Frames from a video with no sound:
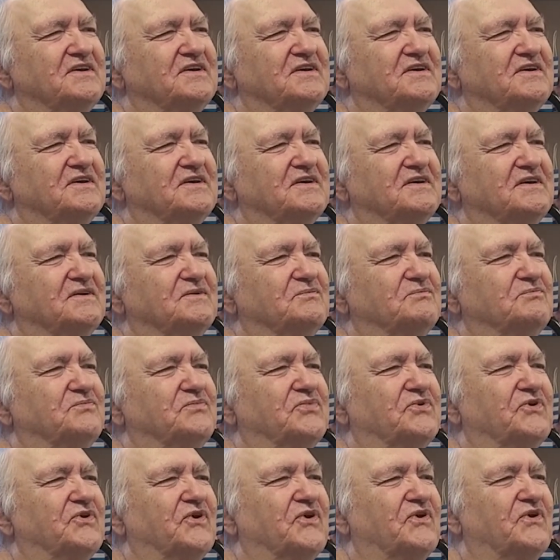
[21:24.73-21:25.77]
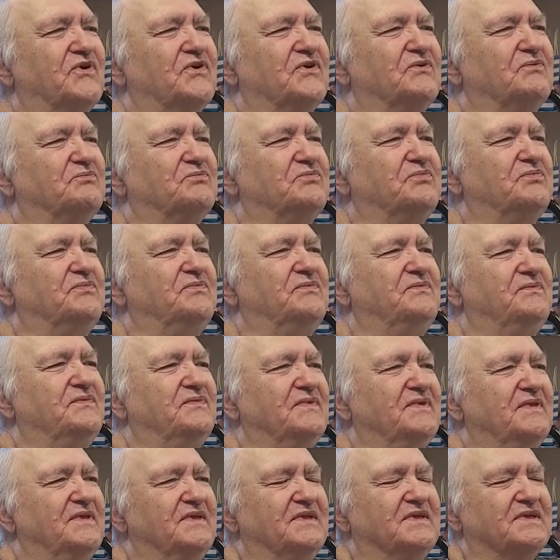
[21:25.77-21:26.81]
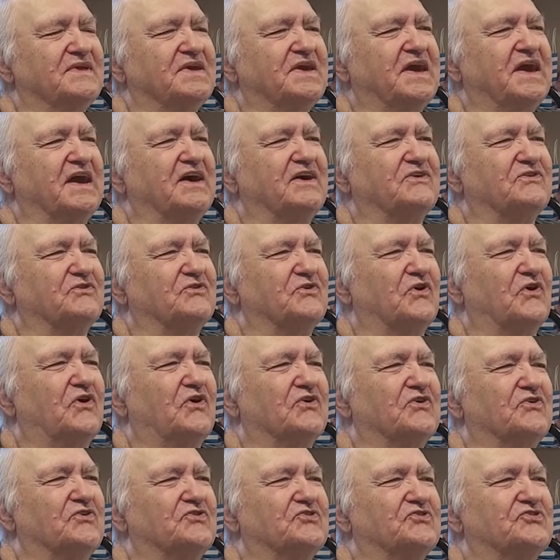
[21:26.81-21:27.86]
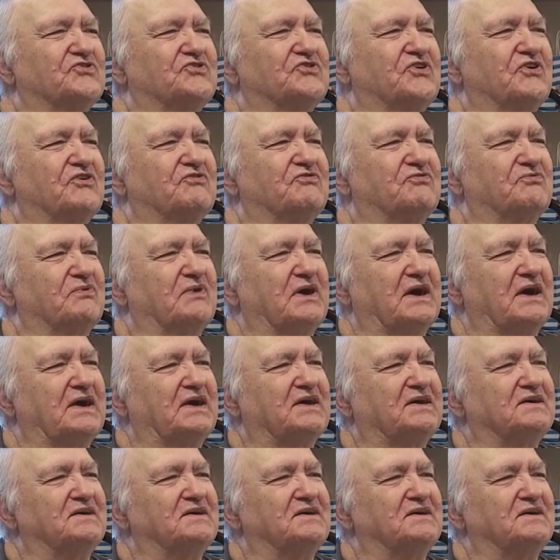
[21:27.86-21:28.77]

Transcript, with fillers: Mm. Oh gather all your stuff back.